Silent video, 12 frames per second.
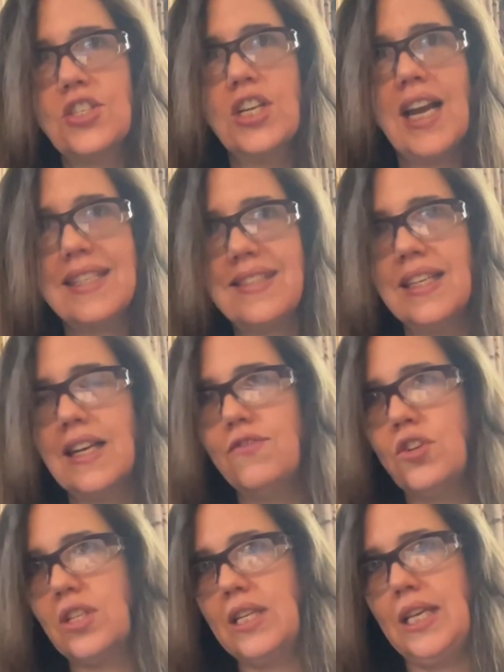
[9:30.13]
got sick
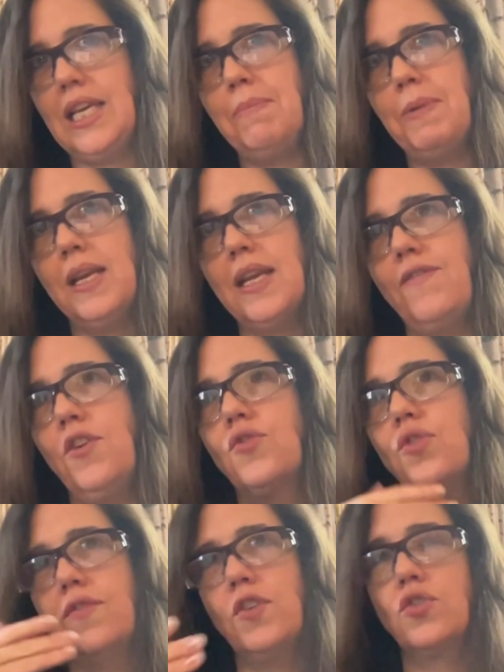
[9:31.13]
of just keeping, if you're
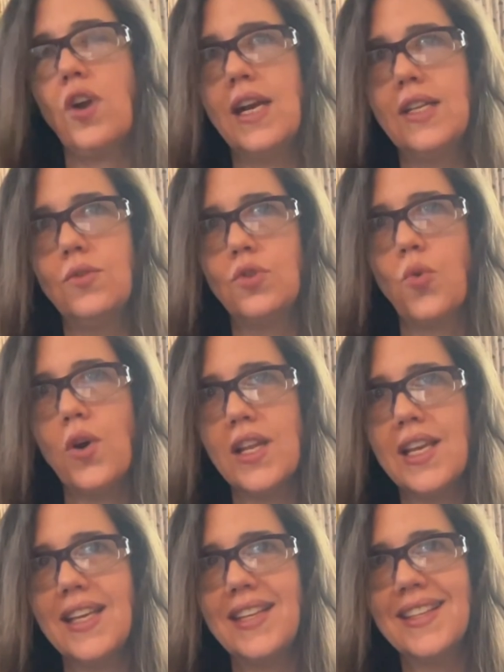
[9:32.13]
trying to do
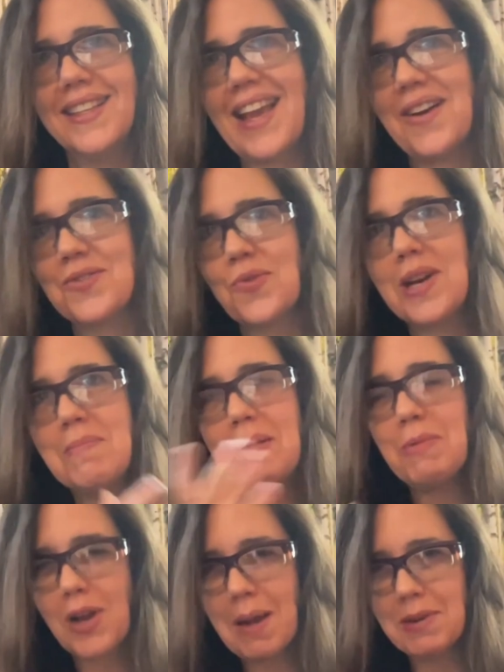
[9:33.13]
count 20
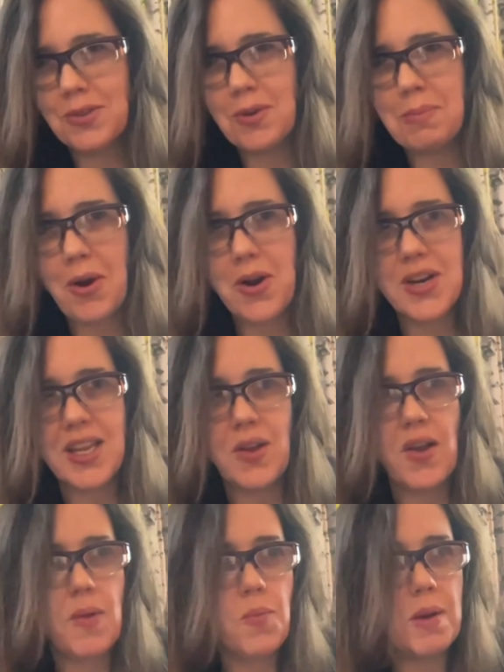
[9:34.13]
people coming to a
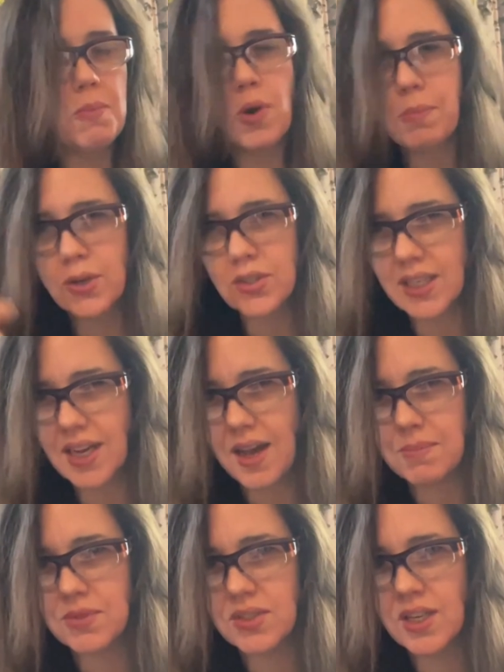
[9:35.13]
party and one more person
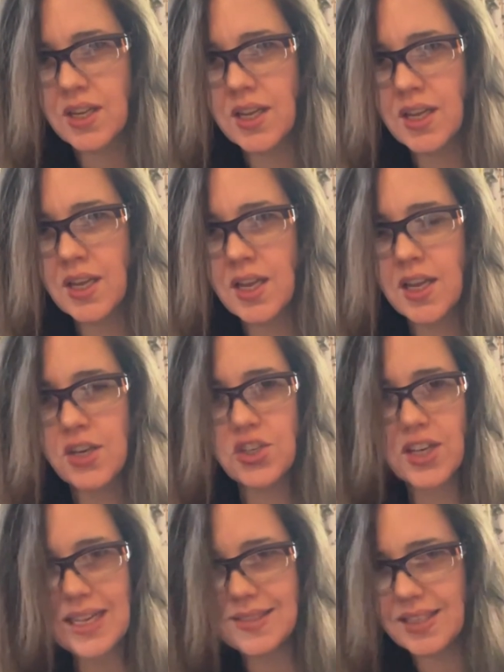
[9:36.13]
comes,
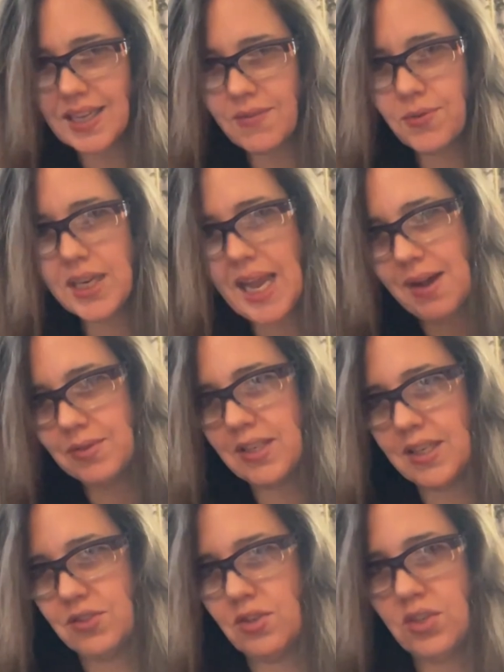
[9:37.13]
she got sick of
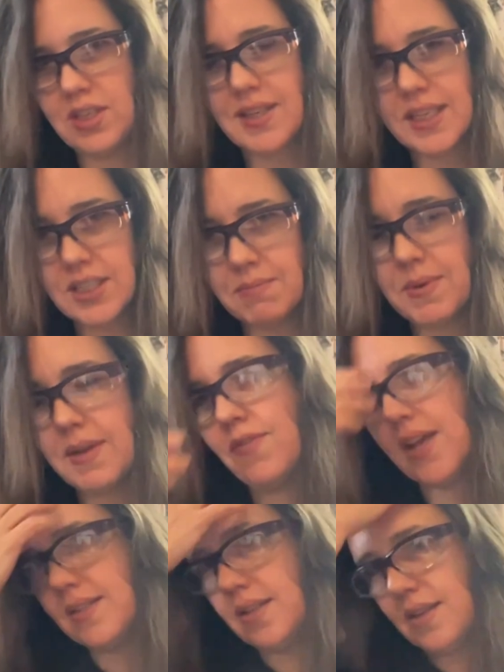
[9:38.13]
recounting. So she
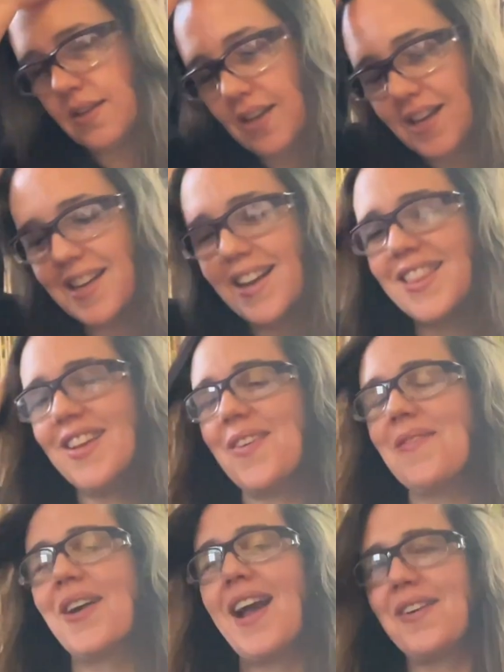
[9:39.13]
invented a
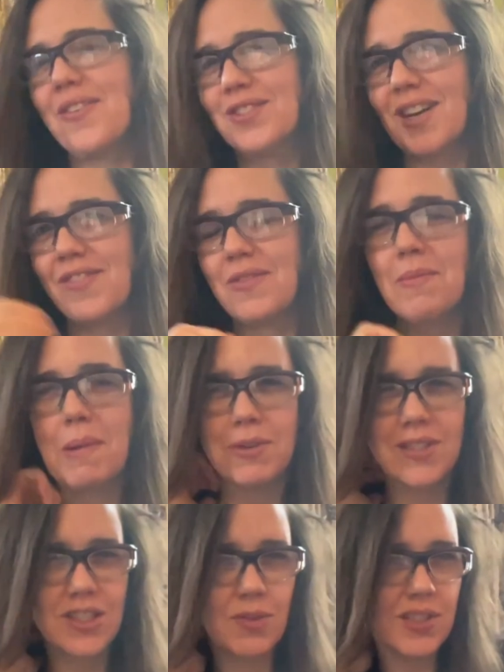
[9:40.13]
theorem. Okay, I don't know if Genevieve
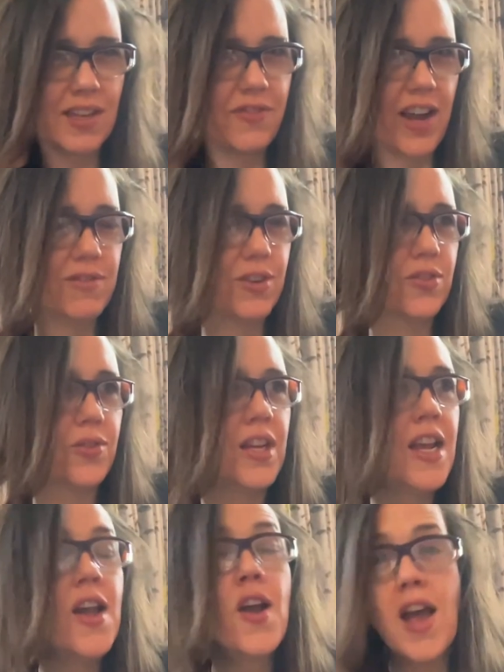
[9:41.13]
remembers that. She was like 5 years old.
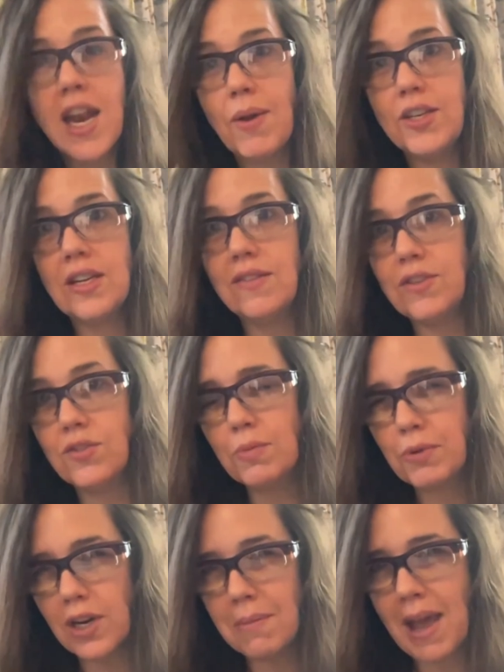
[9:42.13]
Anyway, Genevieve's
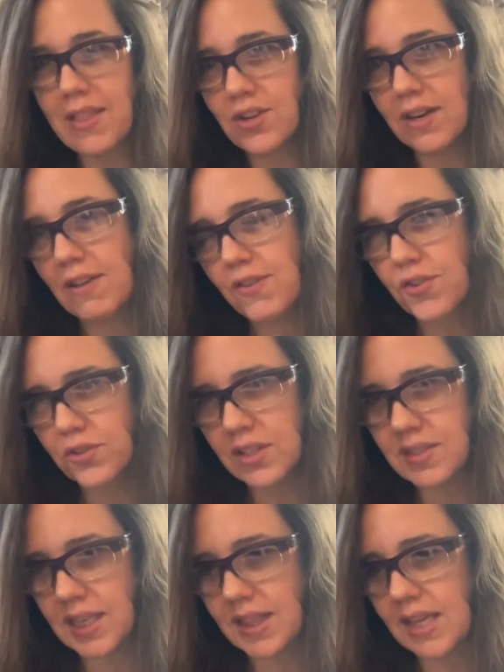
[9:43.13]
super good at math. Genevieve, if you're
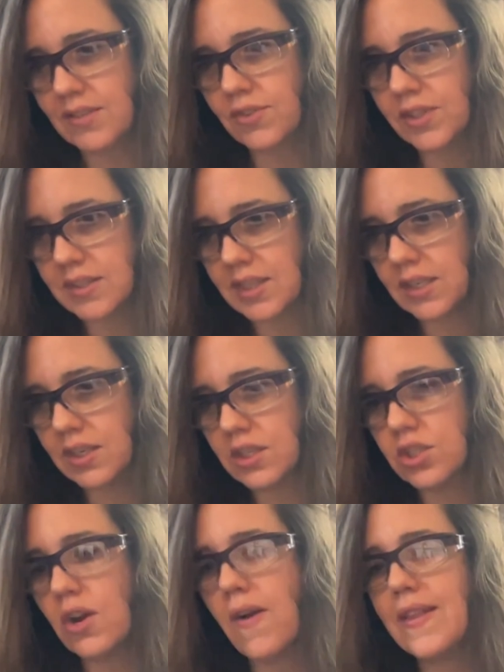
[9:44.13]
listening, thanks for listening to
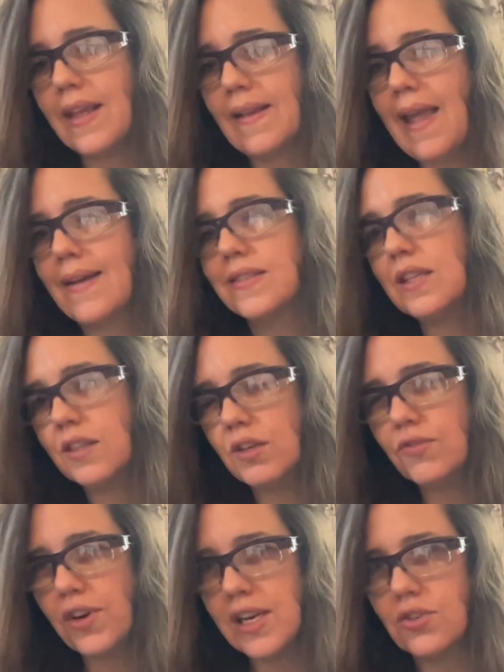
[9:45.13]
the show. And set theory
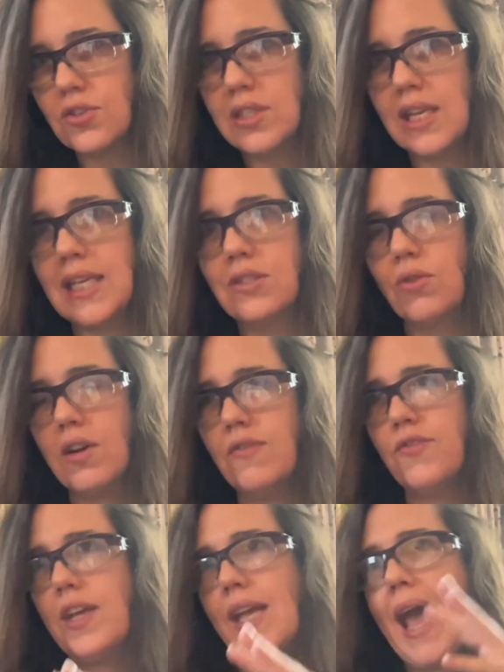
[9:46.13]
is very interesting. It's sort
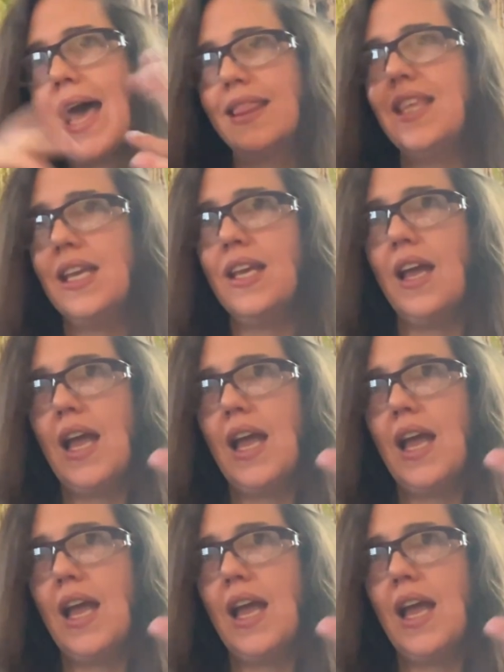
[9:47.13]
of like at the